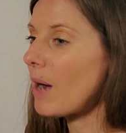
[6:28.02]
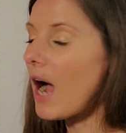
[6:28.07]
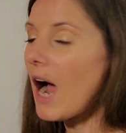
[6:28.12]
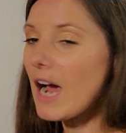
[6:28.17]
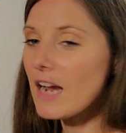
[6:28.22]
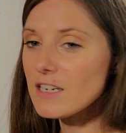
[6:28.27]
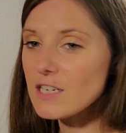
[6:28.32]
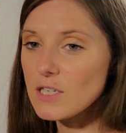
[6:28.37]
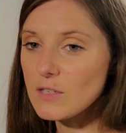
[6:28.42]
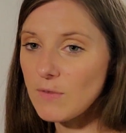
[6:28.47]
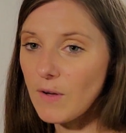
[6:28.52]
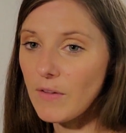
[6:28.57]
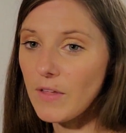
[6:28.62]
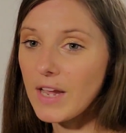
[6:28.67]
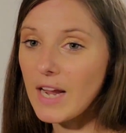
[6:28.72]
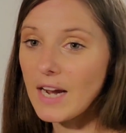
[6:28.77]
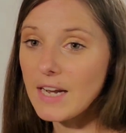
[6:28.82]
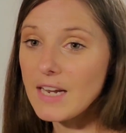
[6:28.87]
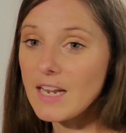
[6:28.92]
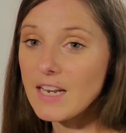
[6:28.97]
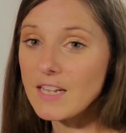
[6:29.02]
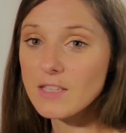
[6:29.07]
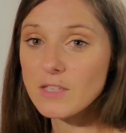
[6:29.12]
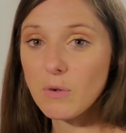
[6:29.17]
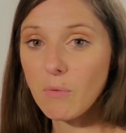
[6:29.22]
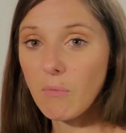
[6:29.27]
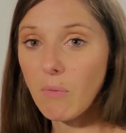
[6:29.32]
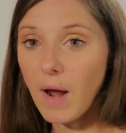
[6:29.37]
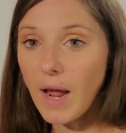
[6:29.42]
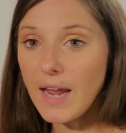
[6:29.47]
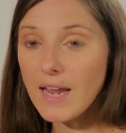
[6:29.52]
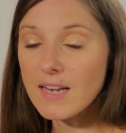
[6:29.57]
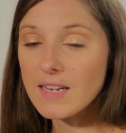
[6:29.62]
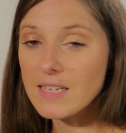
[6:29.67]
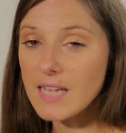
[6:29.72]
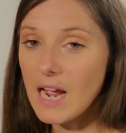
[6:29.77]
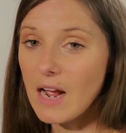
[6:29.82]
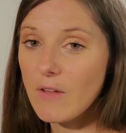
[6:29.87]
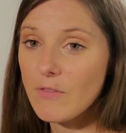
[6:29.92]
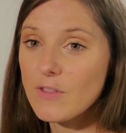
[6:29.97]
I just felt like I needed to write
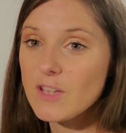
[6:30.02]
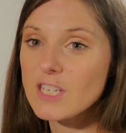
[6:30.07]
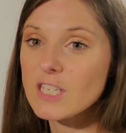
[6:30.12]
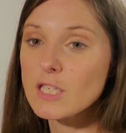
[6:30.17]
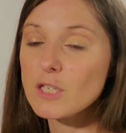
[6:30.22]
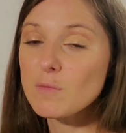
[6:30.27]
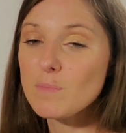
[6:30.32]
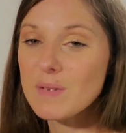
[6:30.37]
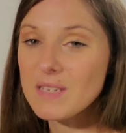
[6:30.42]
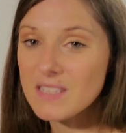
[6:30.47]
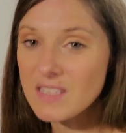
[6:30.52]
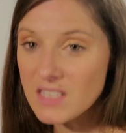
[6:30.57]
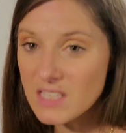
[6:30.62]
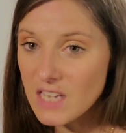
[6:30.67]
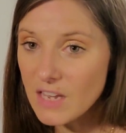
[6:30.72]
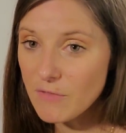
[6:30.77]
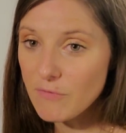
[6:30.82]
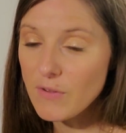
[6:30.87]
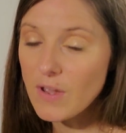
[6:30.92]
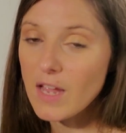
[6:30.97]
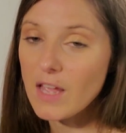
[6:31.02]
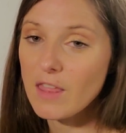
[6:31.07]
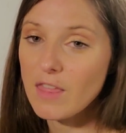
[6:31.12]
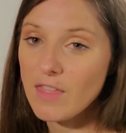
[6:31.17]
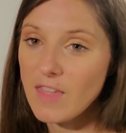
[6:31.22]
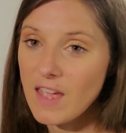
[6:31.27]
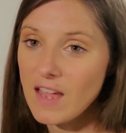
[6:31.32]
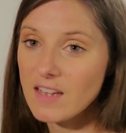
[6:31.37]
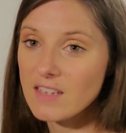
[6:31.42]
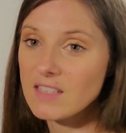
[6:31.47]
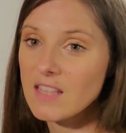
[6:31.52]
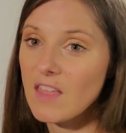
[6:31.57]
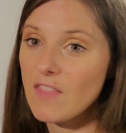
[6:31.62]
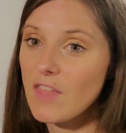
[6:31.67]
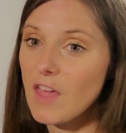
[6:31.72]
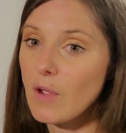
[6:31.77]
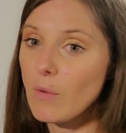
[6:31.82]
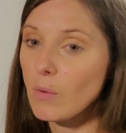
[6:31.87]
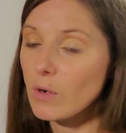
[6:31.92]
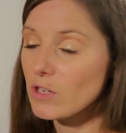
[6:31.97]
down the specific things that
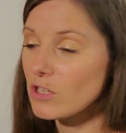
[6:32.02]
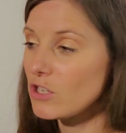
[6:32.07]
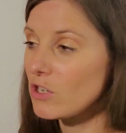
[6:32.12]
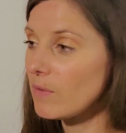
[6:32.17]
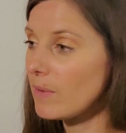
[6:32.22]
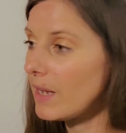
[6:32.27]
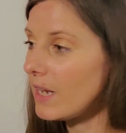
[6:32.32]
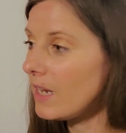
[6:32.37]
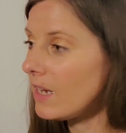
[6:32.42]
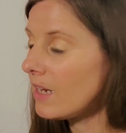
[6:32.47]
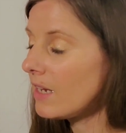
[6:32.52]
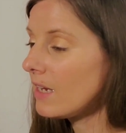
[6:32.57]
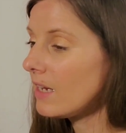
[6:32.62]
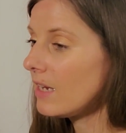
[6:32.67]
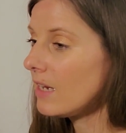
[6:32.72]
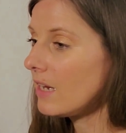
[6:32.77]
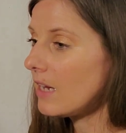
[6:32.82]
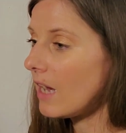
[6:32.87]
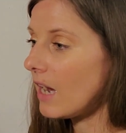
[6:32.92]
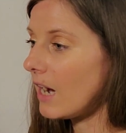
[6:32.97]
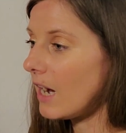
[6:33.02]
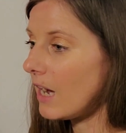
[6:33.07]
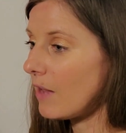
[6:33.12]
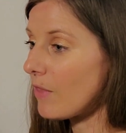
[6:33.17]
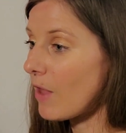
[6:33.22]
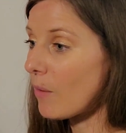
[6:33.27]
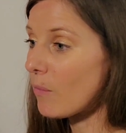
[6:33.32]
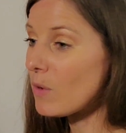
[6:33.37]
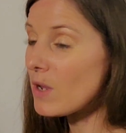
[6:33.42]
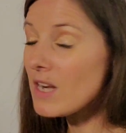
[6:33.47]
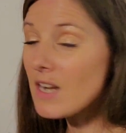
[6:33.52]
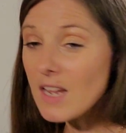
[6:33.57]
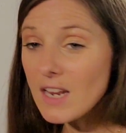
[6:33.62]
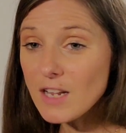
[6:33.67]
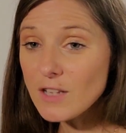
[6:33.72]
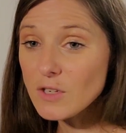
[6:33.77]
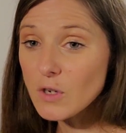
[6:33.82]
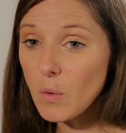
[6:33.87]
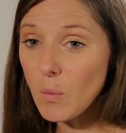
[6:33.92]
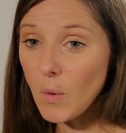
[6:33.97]
they were doing that we
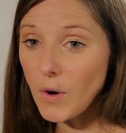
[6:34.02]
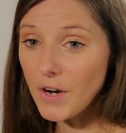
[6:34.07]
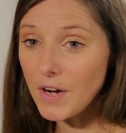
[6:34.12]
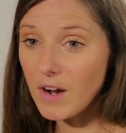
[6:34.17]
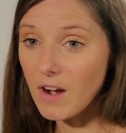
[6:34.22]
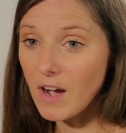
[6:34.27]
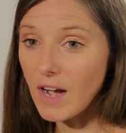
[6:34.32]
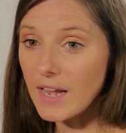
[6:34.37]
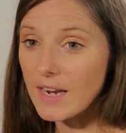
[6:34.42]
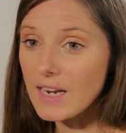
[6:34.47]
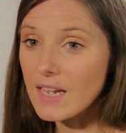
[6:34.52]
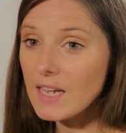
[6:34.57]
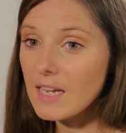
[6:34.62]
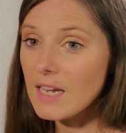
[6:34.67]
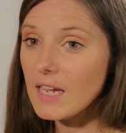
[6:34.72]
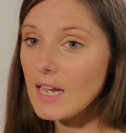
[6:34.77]
needed to work on.